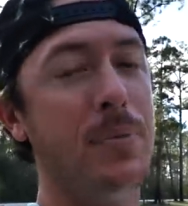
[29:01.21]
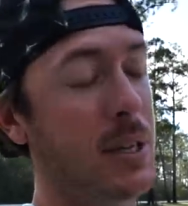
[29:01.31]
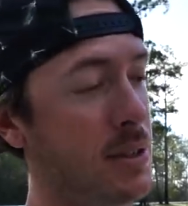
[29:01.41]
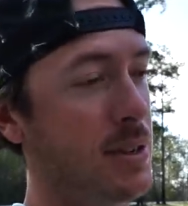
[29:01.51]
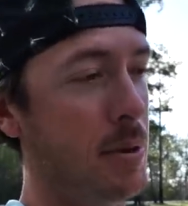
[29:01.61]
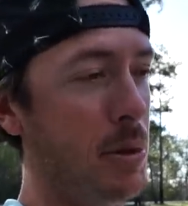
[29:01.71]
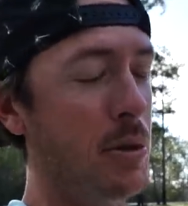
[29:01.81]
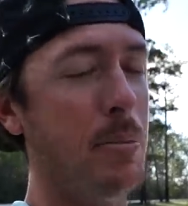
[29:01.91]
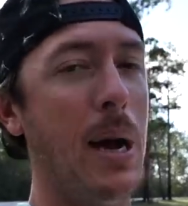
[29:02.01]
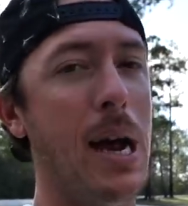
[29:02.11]
It's similar
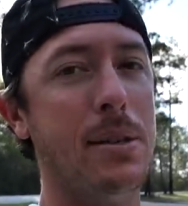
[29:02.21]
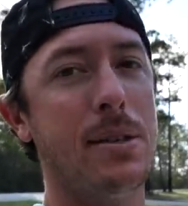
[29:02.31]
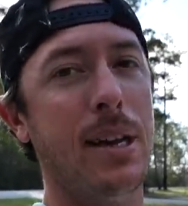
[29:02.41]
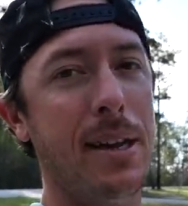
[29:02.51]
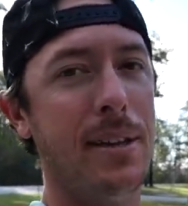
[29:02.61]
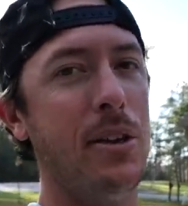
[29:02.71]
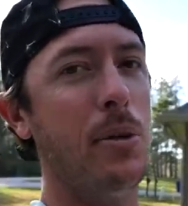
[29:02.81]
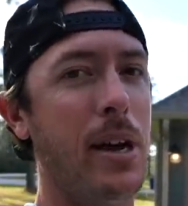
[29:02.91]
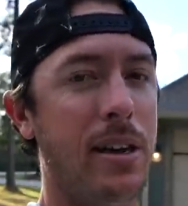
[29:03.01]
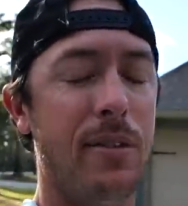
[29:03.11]
to bass, and I think
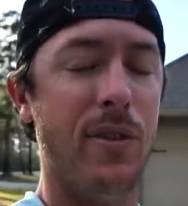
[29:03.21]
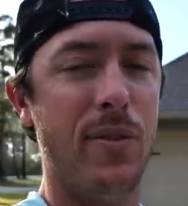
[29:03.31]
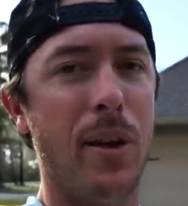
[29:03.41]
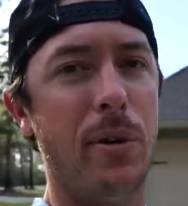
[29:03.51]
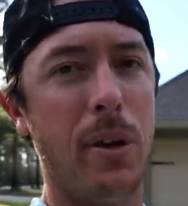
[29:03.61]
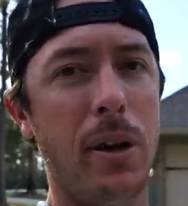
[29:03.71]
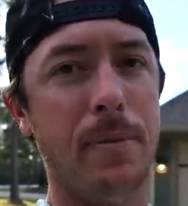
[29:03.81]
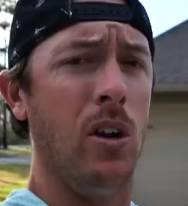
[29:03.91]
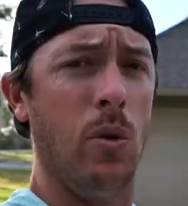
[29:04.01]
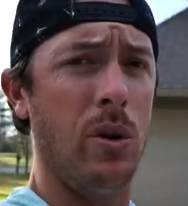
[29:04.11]
you'll like it if you've never done it.
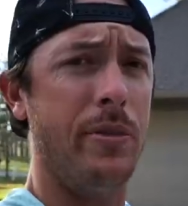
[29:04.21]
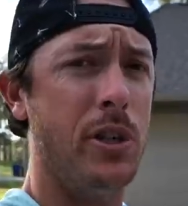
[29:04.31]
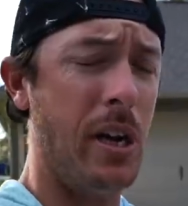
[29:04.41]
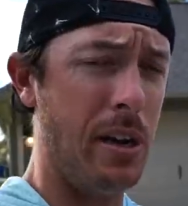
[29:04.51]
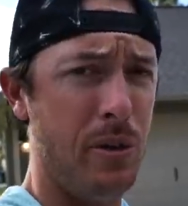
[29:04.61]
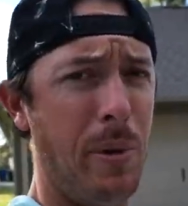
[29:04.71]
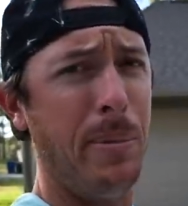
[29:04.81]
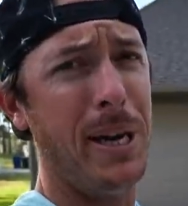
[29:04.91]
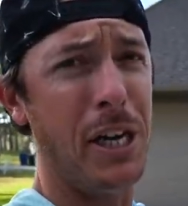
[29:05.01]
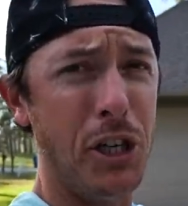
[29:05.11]
Want to give a shout out to my
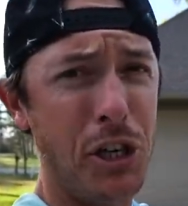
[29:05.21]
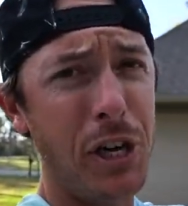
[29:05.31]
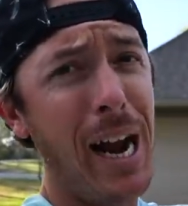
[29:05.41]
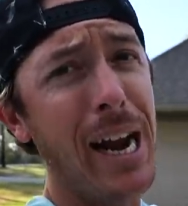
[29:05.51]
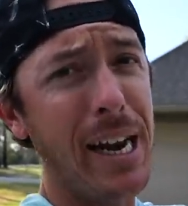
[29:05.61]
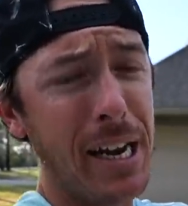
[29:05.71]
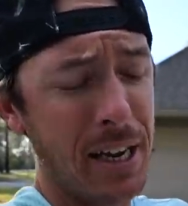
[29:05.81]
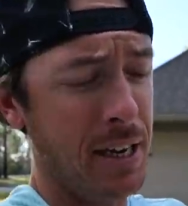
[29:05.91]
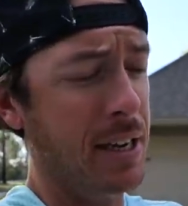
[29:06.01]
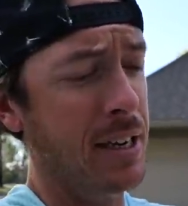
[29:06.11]
buddy Shane,
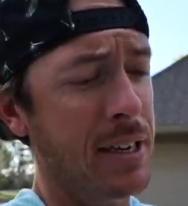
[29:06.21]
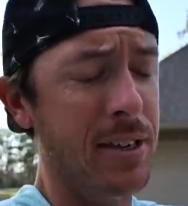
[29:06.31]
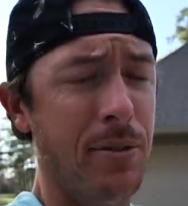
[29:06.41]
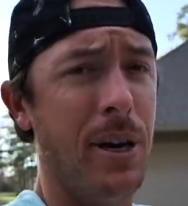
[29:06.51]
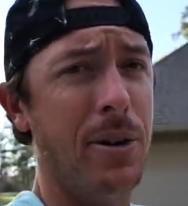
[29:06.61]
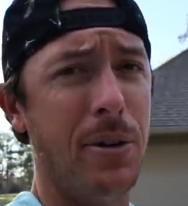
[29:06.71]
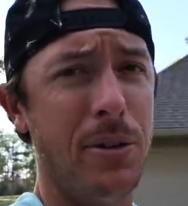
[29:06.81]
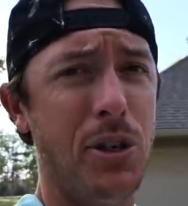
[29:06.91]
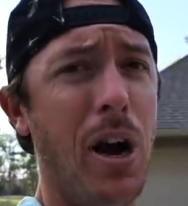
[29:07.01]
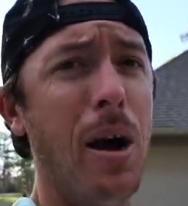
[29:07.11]
who I call
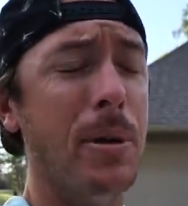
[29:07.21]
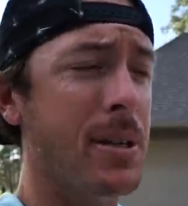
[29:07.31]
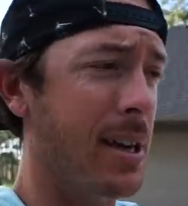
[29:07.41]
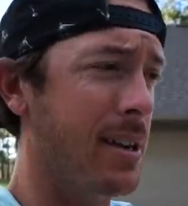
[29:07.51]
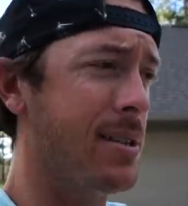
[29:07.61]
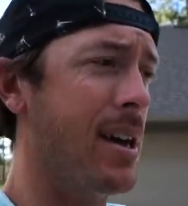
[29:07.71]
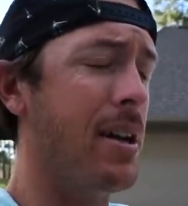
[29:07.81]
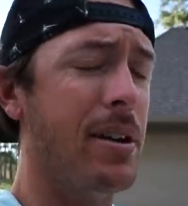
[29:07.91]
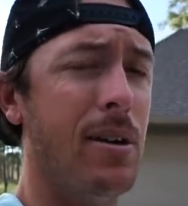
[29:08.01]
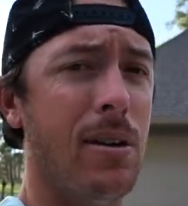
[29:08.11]
the Shaman, taking us
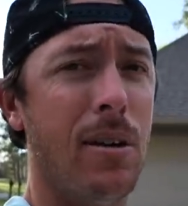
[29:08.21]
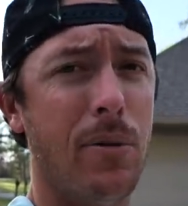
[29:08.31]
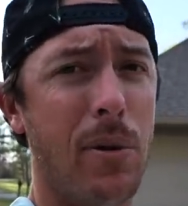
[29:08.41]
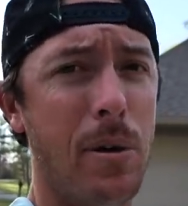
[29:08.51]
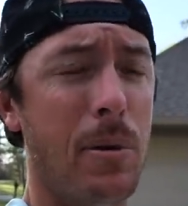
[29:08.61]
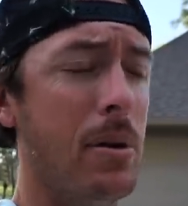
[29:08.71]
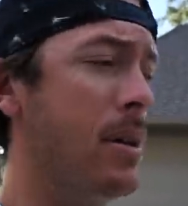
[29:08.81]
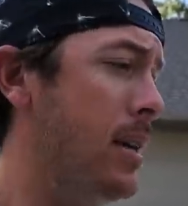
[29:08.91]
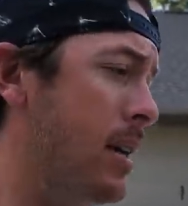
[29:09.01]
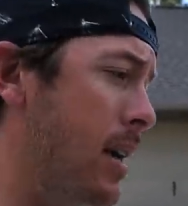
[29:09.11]
out here on Rayburn.